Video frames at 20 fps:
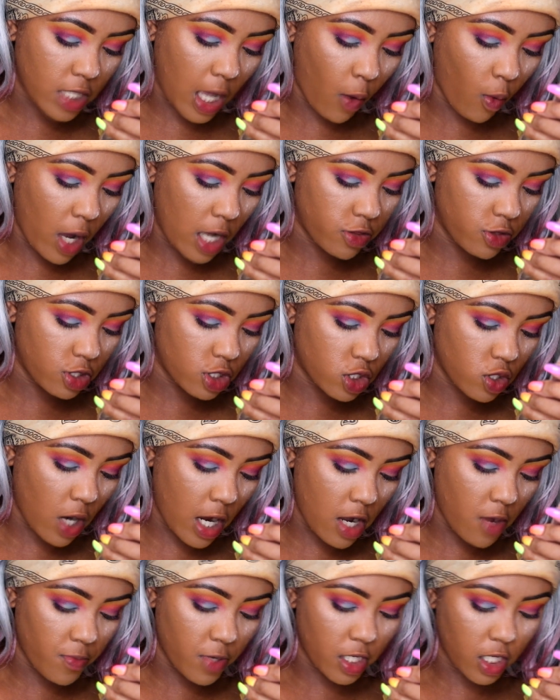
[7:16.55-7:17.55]
I will have to
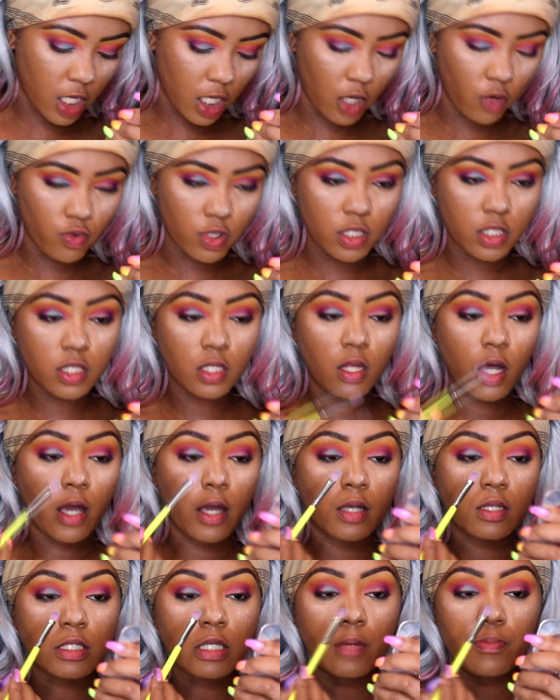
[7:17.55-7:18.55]
try them again with
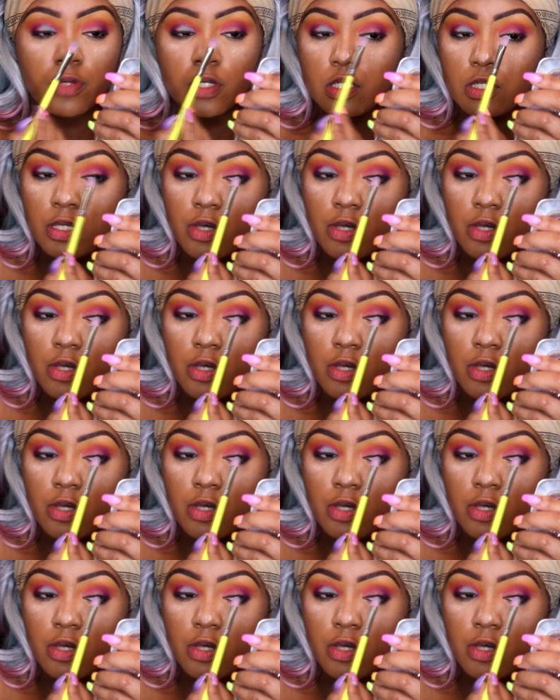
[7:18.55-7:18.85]
like something